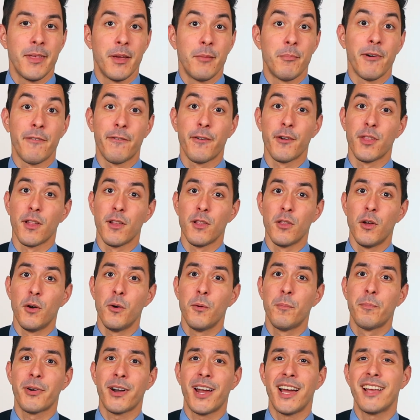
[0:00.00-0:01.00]
But for the
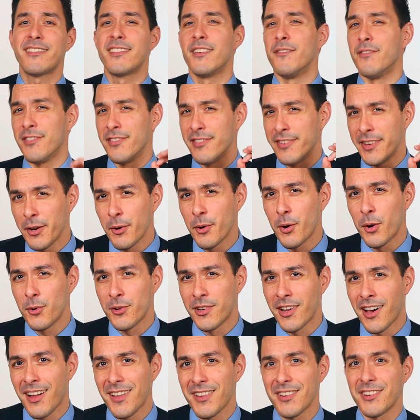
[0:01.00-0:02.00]
low price of
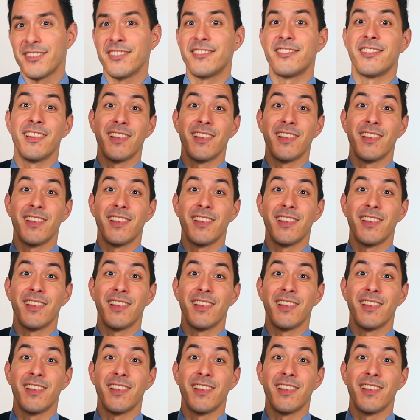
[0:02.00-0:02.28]
$0,